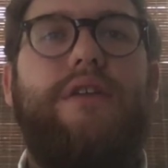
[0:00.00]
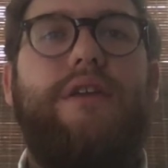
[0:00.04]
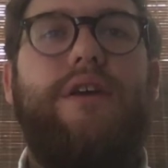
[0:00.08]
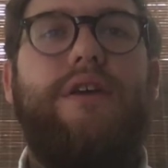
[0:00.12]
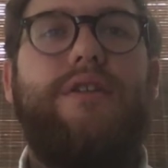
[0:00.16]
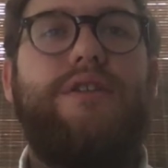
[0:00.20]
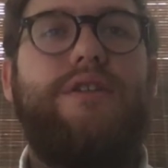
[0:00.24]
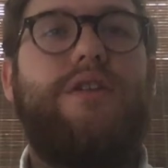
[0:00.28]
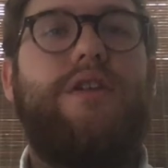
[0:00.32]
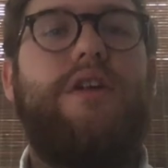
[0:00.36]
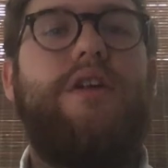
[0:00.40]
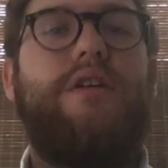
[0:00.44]

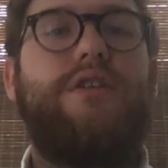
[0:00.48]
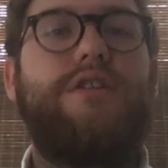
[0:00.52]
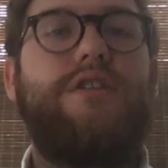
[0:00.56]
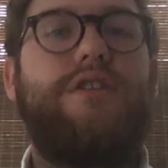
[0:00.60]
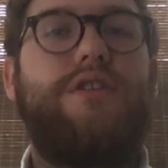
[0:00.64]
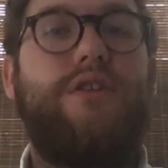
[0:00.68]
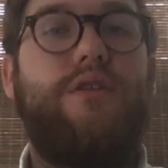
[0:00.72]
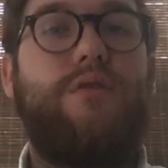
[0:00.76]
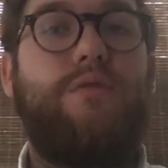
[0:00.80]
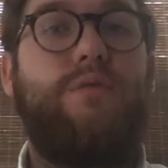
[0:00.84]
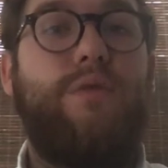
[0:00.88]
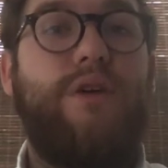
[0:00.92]
as long
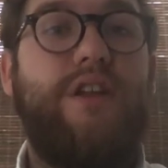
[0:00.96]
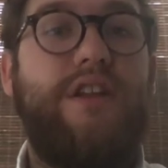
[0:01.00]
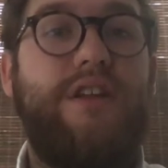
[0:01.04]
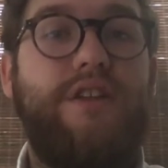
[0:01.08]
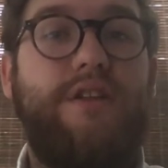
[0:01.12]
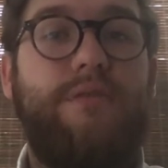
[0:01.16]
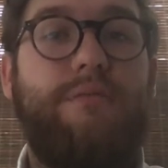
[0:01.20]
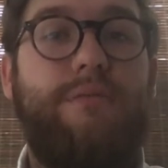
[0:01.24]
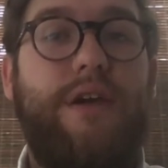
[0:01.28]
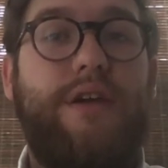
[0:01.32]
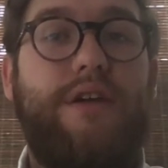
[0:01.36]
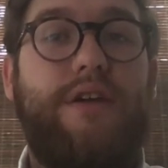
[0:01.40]
as you're willing
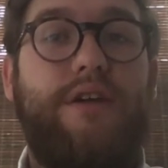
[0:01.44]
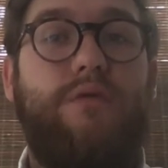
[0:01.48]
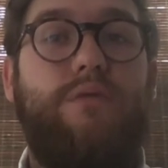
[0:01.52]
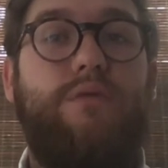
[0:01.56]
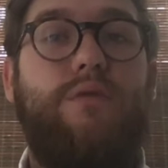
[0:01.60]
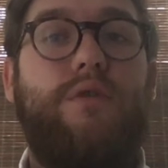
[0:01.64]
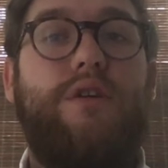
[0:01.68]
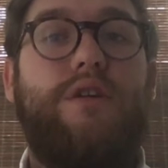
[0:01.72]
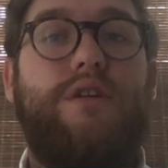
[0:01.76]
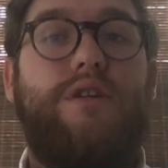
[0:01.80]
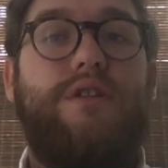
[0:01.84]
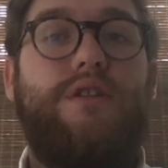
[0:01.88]
to make it
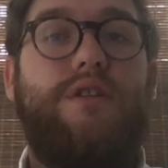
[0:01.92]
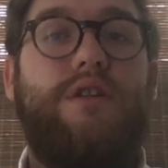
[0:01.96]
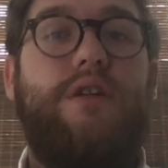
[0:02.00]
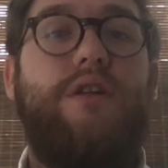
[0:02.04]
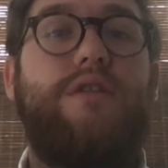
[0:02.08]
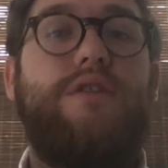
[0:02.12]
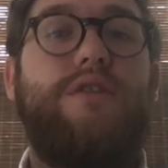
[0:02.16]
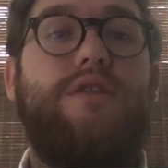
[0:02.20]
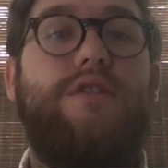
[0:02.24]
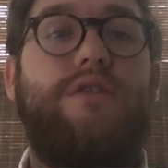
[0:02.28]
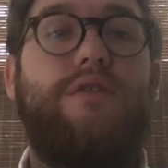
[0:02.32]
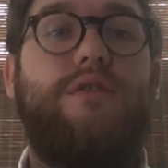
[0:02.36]
work, as
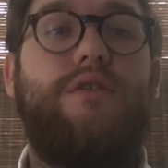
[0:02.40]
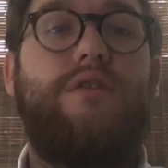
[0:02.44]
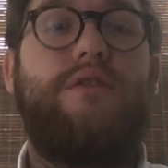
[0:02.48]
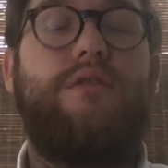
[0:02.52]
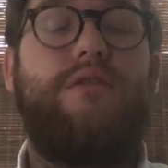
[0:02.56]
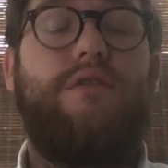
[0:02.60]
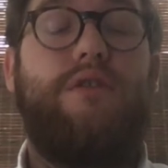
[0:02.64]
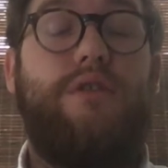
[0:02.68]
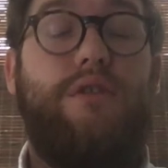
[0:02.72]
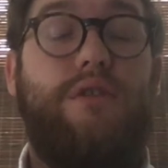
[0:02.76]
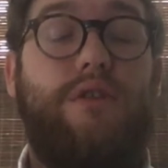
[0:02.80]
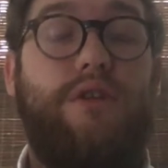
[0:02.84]
long as
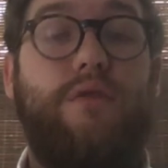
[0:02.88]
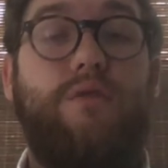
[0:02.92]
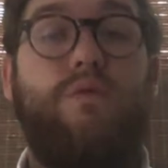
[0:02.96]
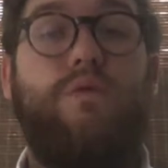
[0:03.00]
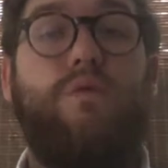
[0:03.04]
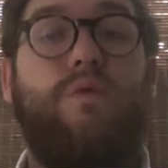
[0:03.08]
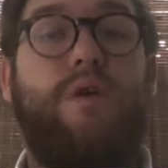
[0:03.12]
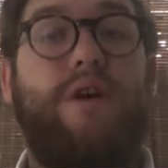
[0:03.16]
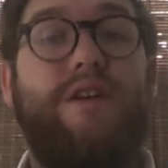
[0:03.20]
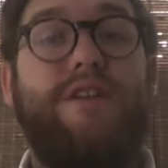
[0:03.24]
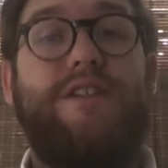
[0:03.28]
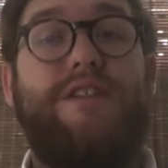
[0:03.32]
you
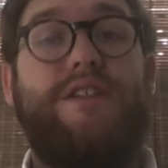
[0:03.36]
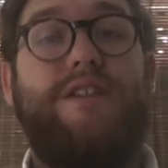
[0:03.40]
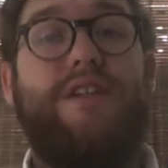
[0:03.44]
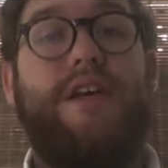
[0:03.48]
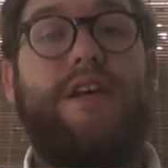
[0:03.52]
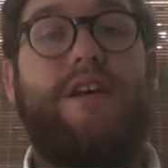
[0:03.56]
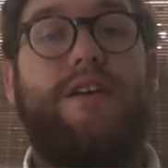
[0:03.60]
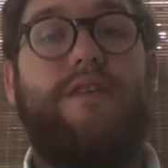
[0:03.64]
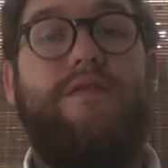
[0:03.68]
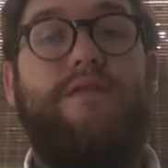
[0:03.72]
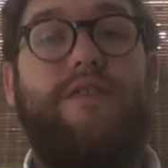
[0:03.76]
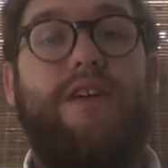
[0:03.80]
want to
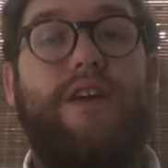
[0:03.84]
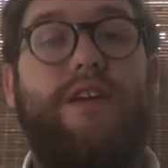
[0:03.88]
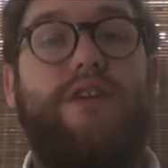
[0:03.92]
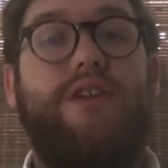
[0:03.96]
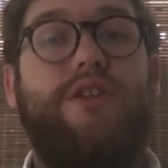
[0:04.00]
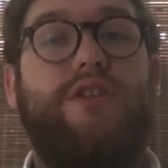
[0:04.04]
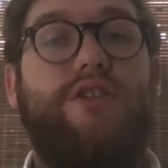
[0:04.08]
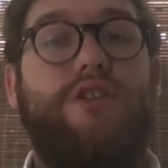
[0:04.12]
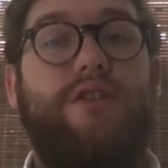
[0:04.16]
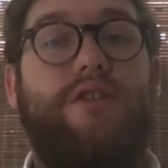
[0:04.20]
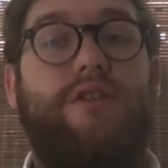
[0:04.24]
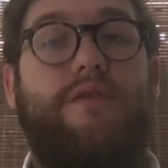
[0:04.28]
take
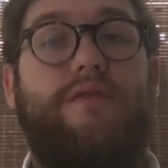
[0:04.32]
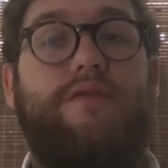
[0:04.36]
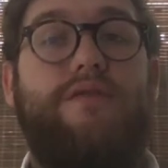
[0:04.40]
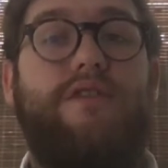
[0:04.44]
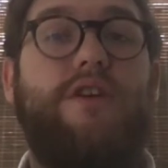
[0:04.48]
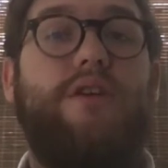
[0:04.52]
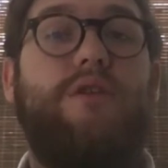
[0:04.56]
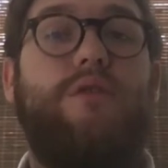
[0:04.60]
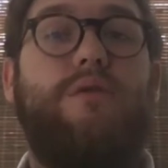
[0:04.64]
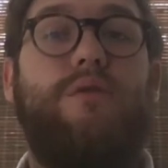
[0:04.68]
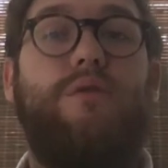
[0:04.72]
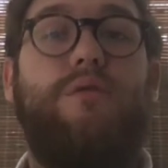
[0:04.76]
advantage of the
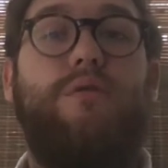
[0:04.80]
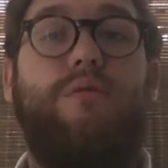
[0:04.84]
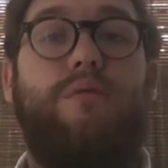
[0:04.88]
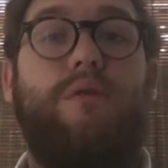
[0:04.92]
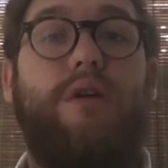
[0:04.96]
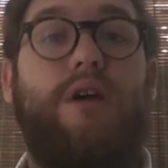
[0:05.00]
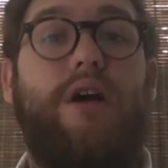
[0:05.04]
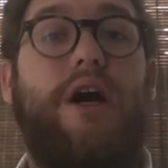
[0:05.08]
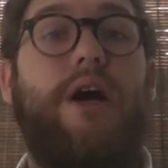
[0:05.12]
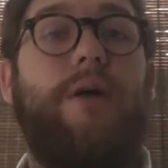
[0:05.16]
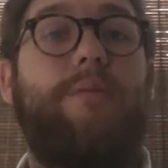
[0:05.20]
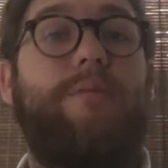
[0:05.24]
few
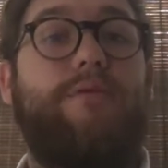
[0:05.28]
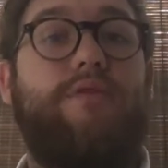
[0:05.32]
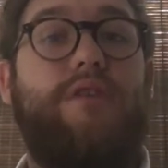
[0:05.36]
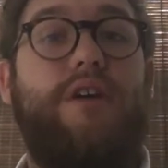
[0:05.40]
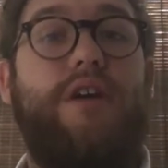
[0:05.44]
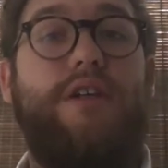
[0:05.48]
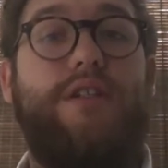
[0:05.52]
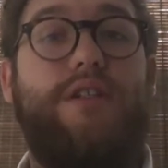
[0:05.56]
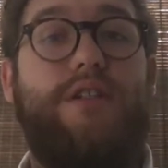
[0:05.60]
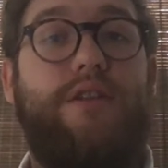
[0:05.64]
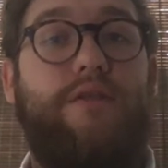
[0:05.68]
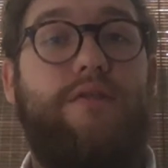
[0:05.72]

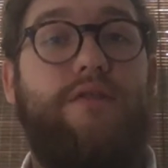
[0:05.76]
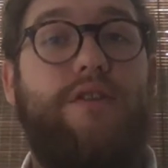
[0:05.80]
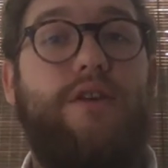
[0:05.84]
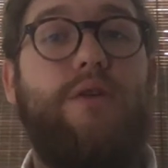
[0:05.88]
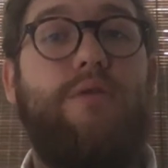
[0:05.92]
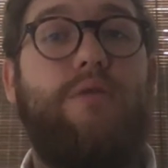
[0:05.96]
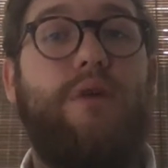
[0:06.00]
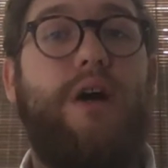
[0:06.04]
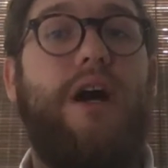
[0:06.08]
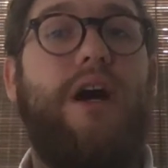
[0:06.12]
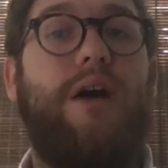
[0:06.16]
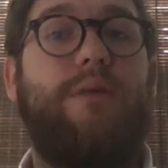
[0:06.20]
upgrades, the
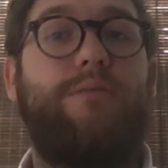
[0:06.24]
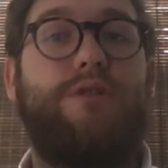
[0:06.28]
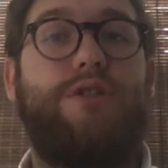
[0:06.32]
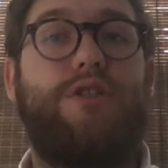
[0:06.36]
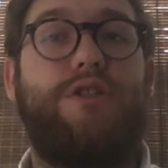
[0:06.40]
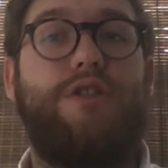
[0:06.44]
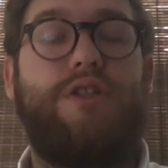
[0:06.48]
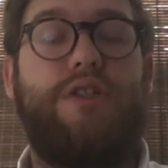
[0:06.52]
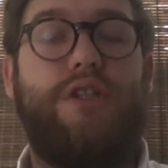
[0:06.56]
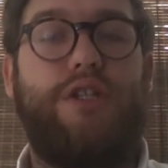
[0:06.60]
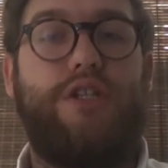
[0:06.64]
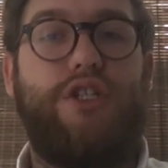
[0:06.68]
few
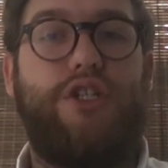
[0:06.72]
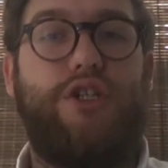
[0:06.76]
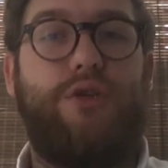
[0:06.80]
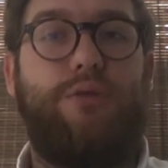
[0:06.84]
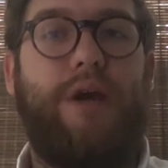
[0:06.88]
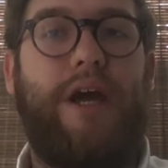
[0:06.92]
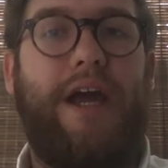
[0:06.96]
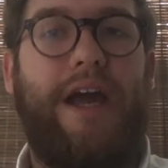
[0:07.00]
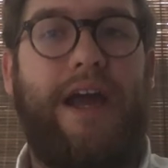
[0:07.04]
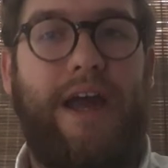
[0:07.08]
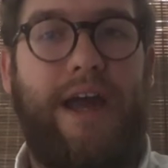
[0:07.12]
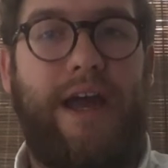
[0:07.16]
options that you
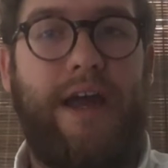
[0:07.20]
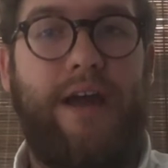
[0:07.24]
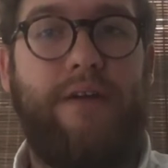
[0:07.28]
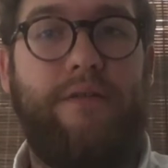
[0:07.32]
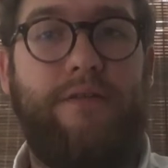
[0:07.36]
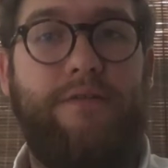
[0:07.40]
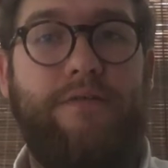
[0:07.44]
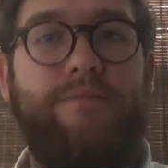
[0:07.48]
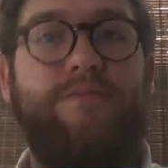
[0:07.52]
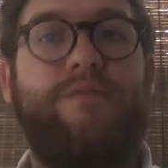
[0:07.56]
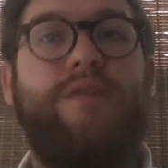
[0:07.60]
have,